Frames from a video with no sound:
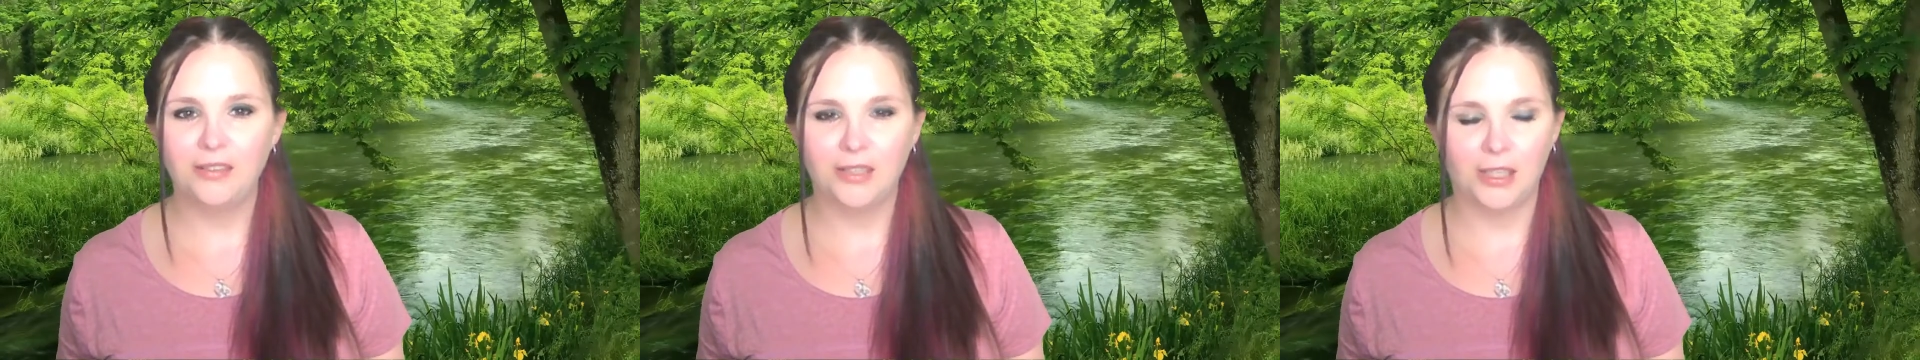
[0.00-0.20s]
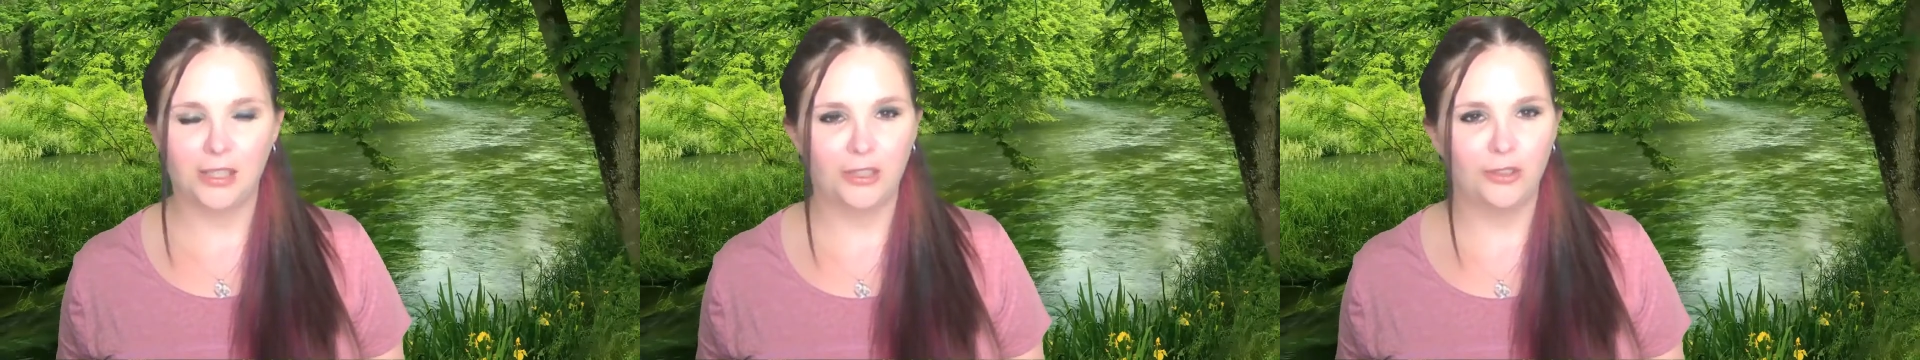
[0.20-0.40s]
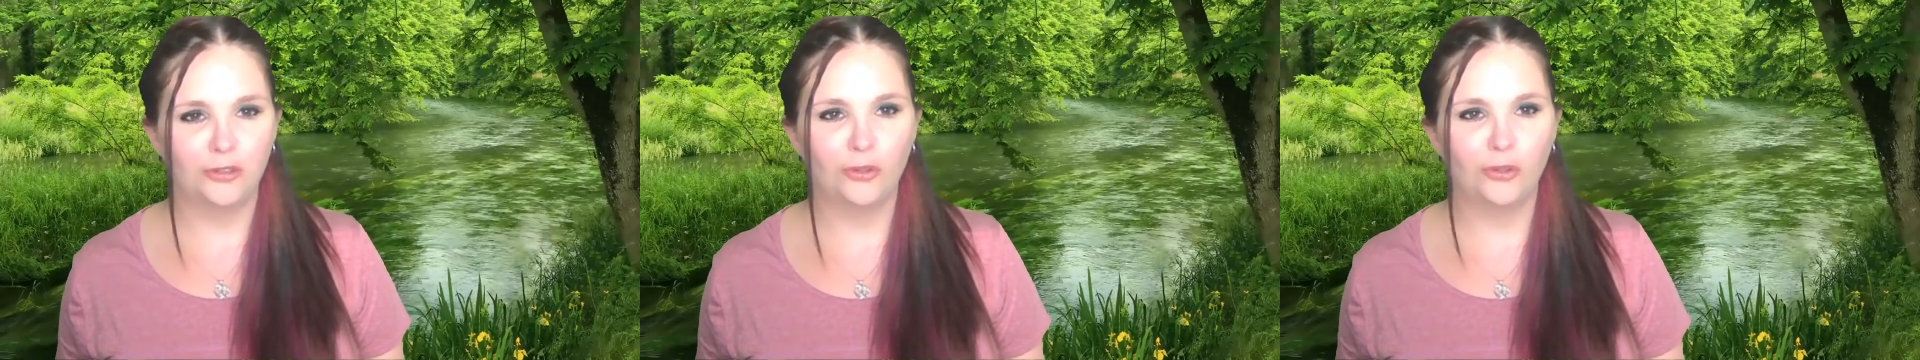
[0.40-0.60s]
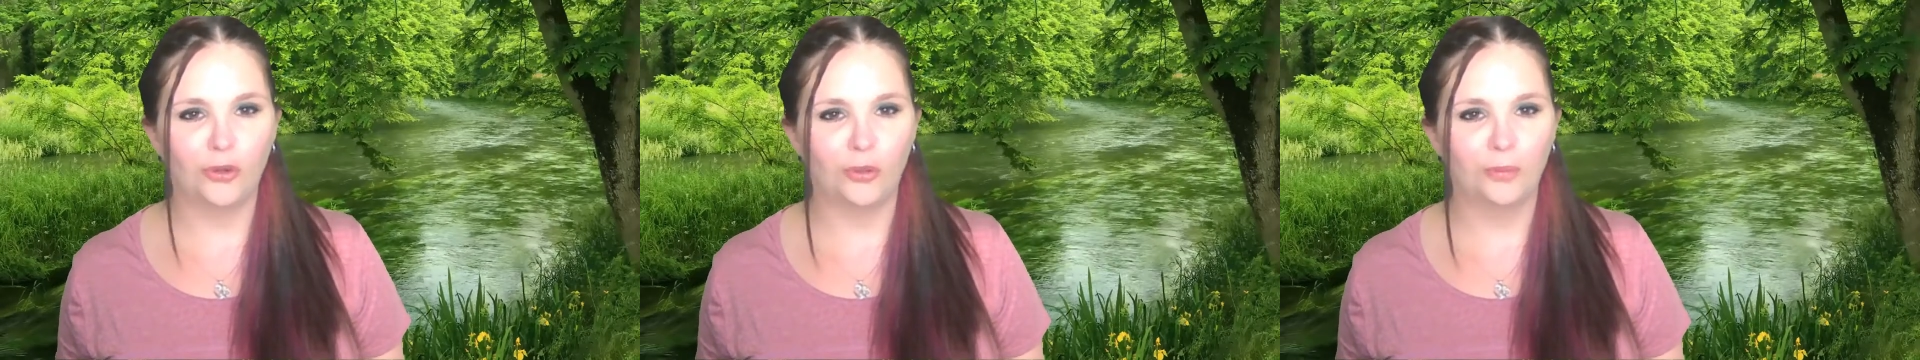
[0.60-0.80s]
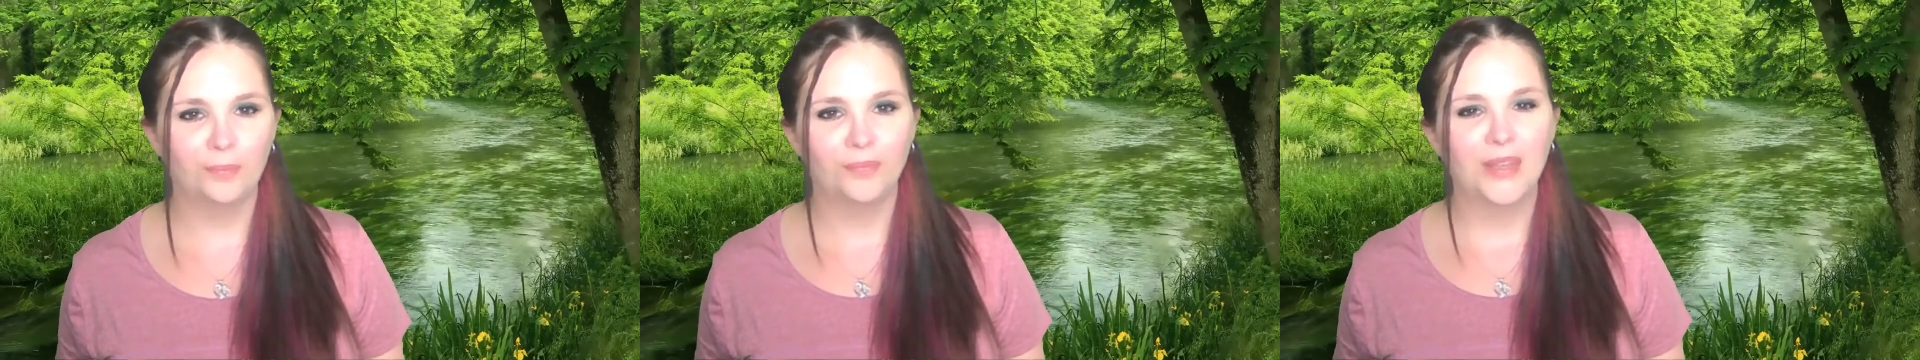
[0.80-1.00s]
Yankee
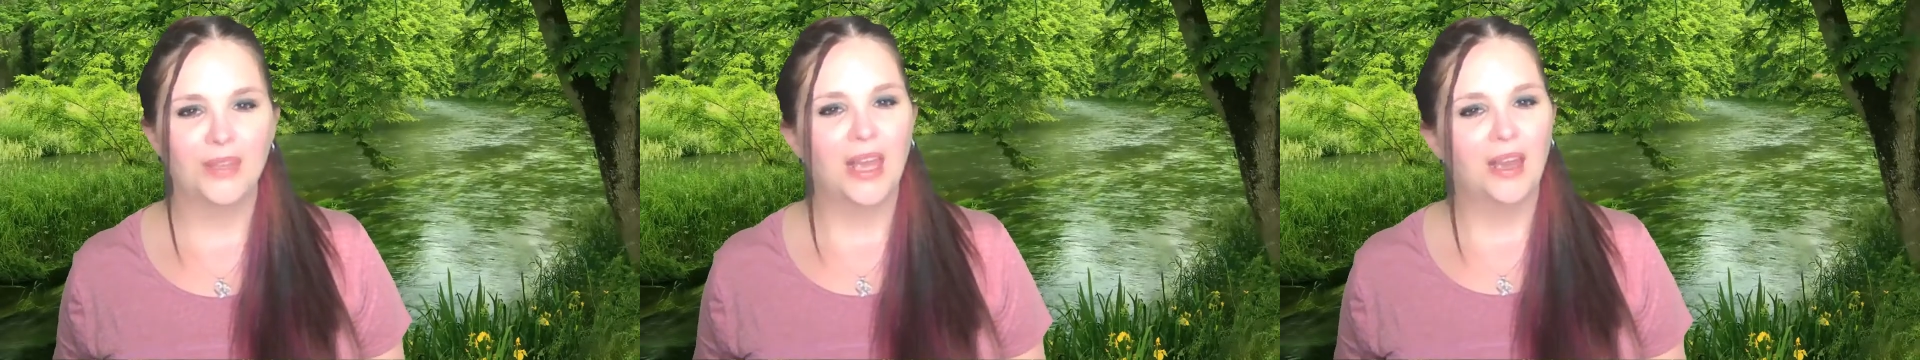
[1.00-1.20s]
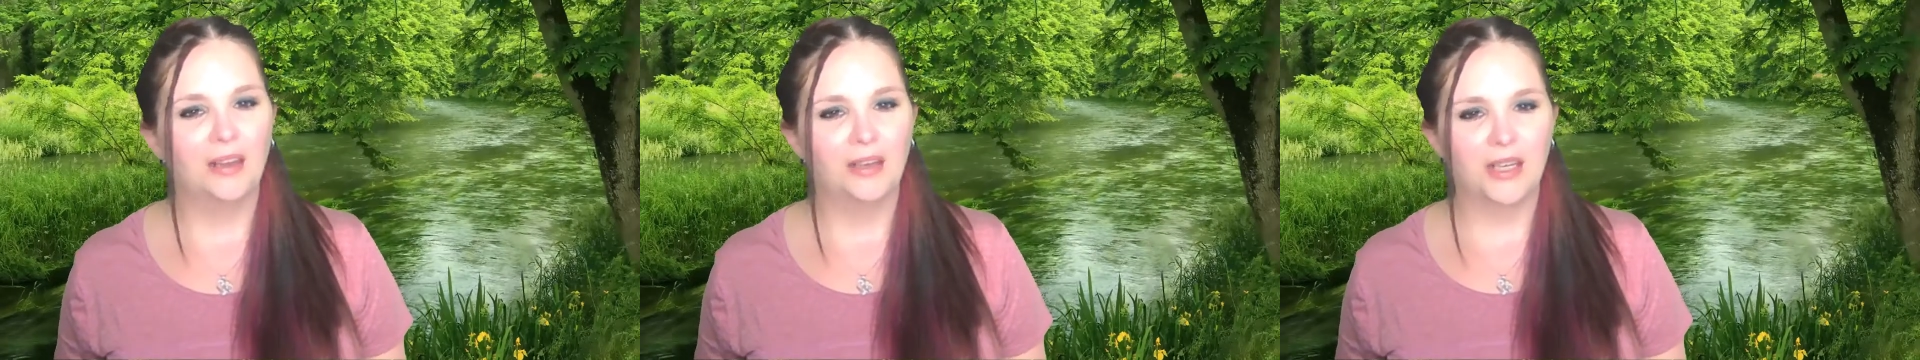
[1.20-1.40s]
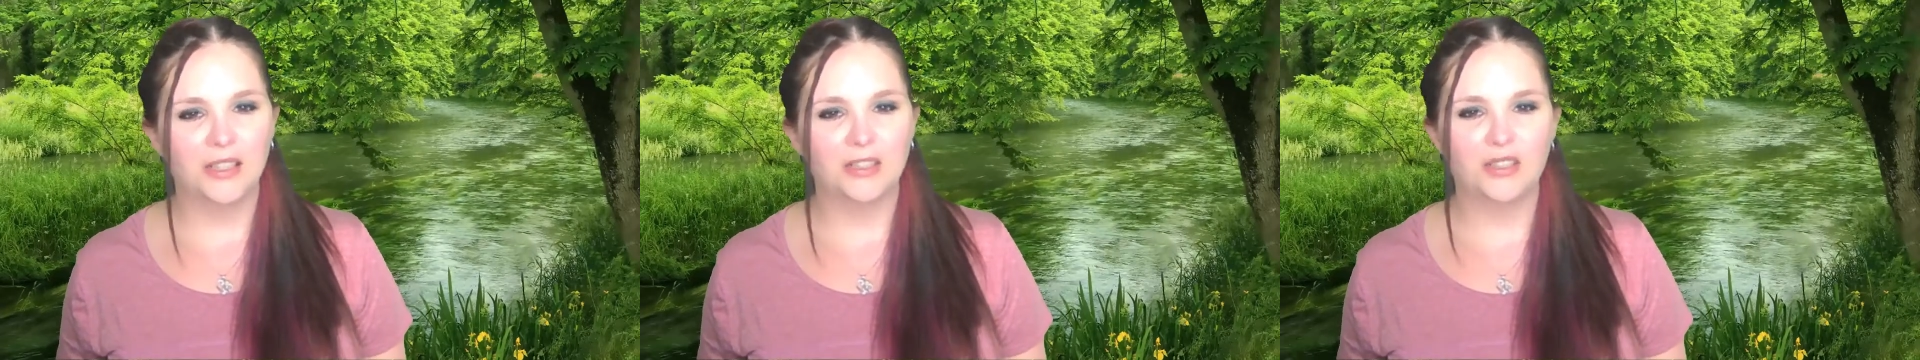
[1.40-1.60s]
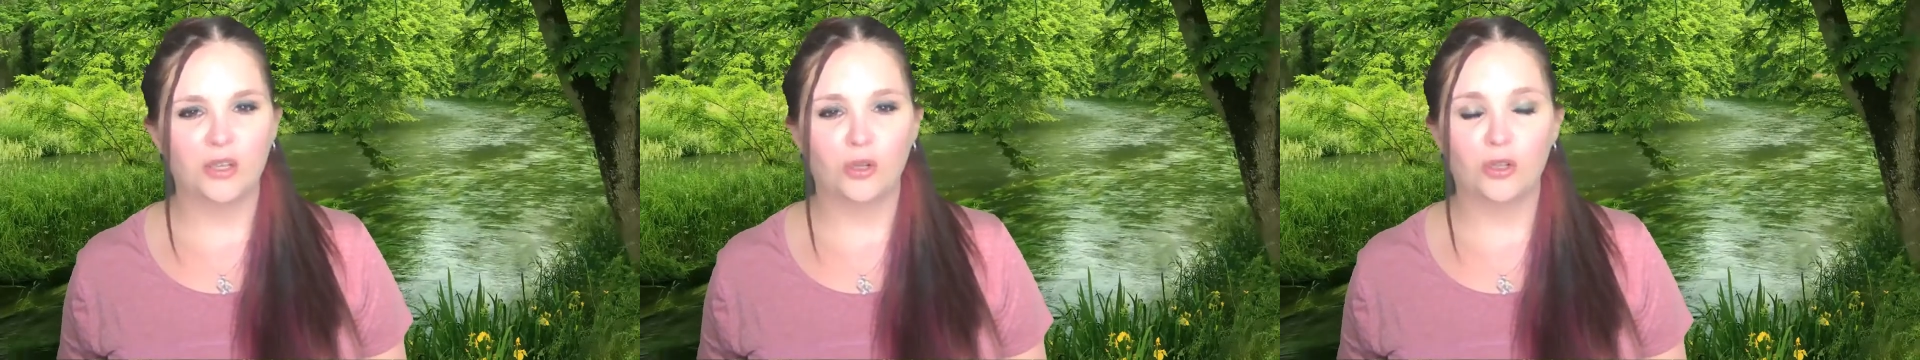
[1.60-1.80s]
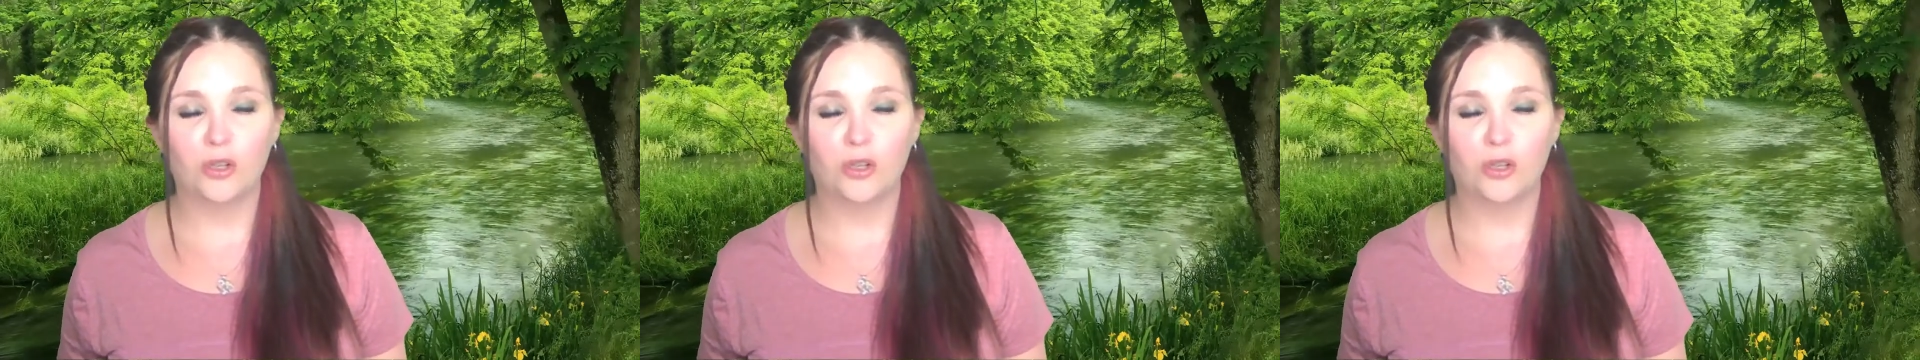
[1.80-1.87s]
Doodle as their